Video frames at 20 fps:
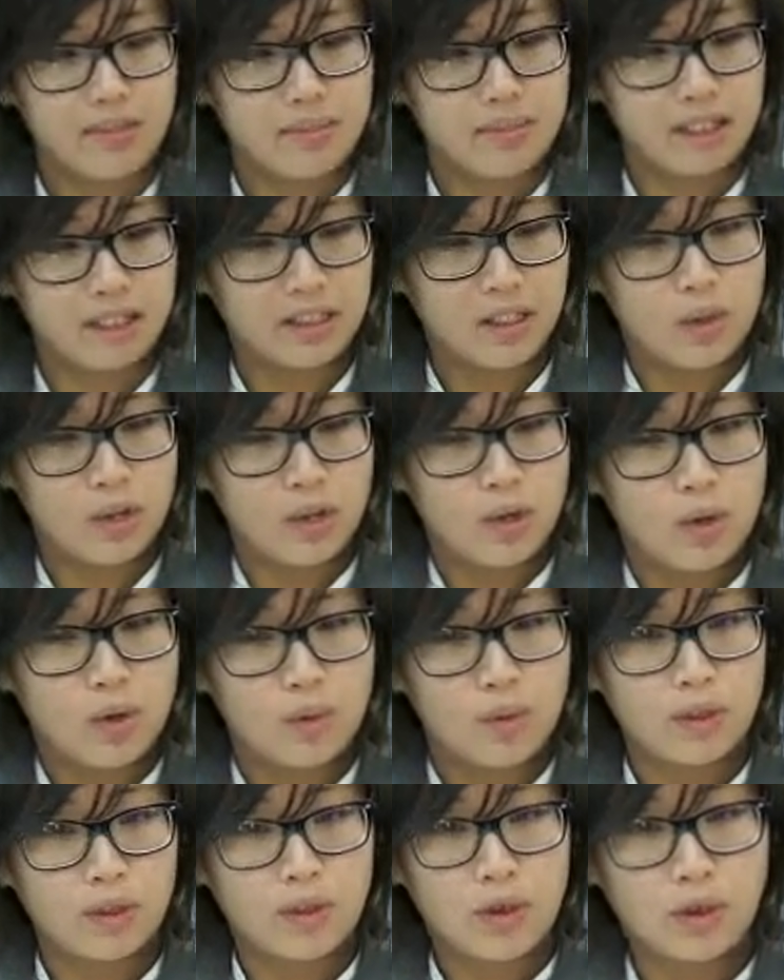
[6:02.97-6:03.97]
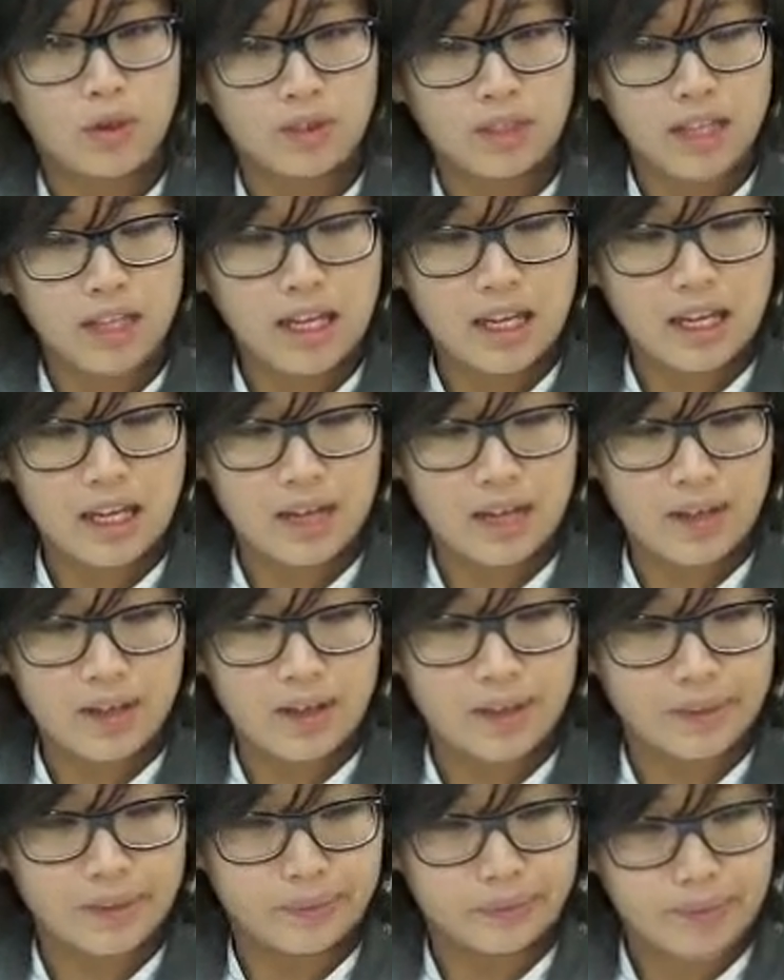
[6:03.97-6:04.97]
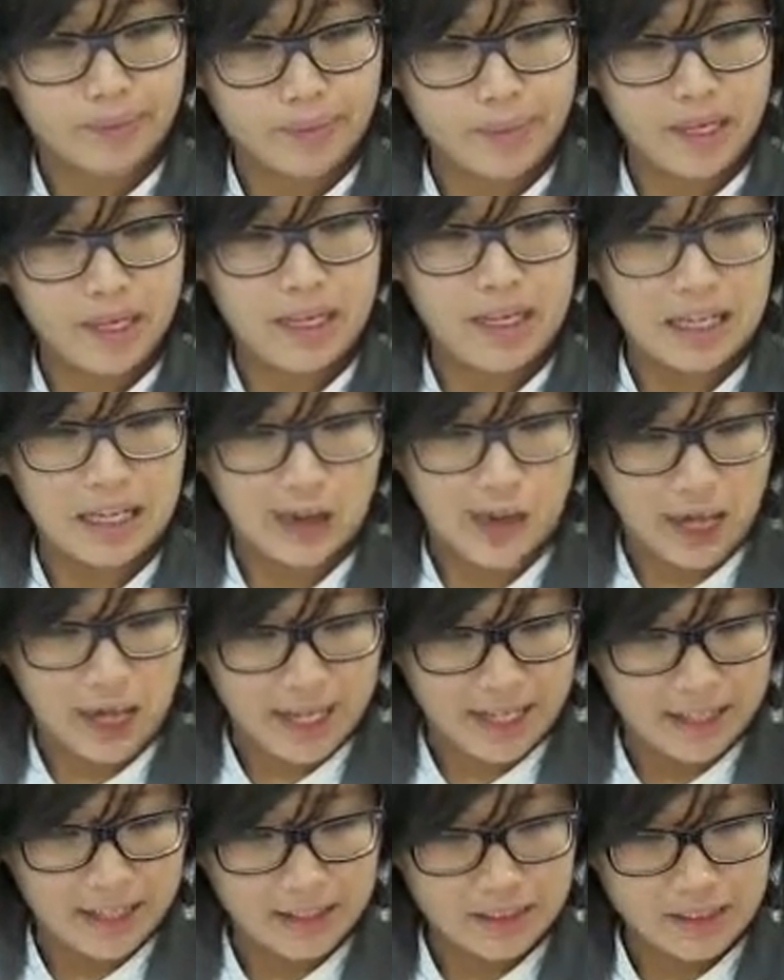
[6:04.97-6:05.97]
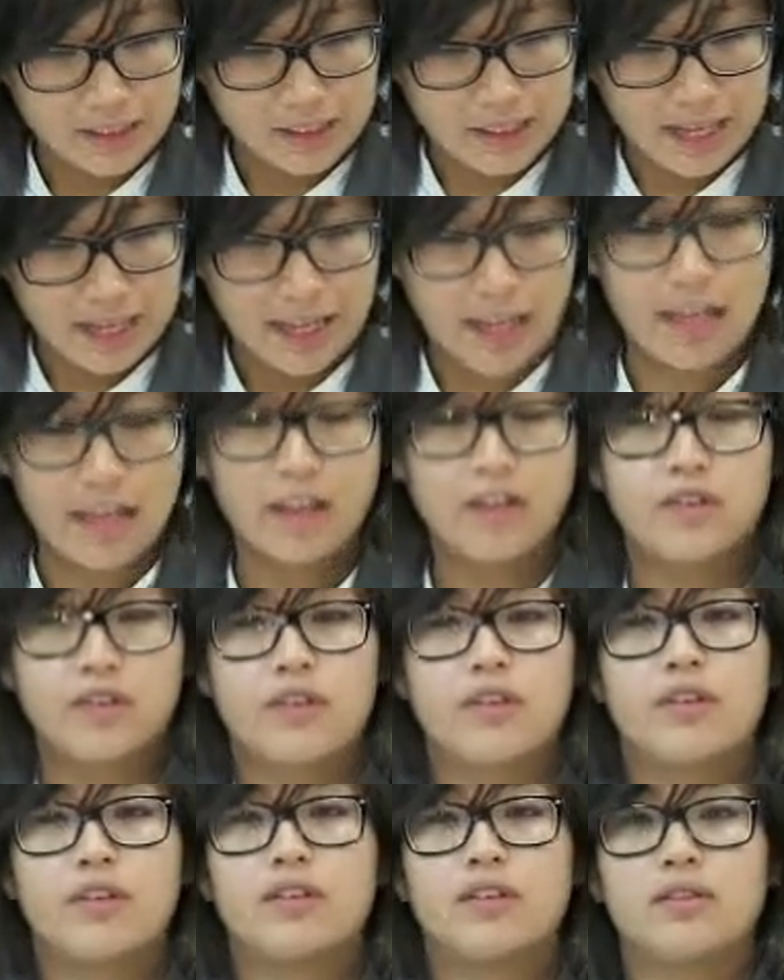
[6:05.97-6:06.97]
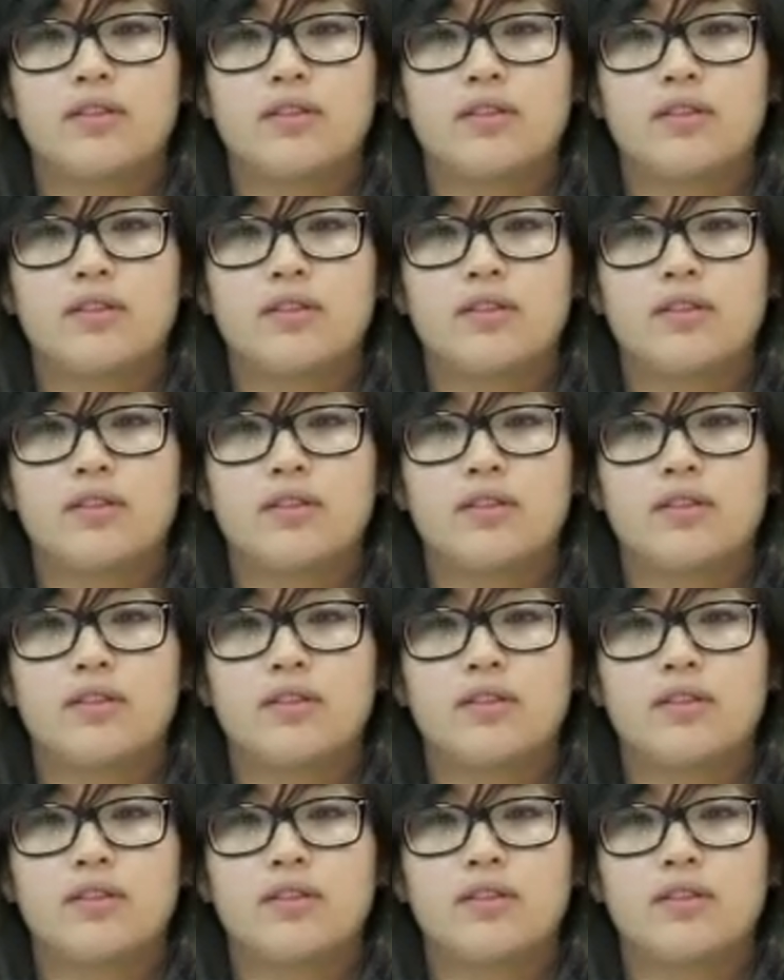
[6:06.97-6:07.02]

government will only be acquired if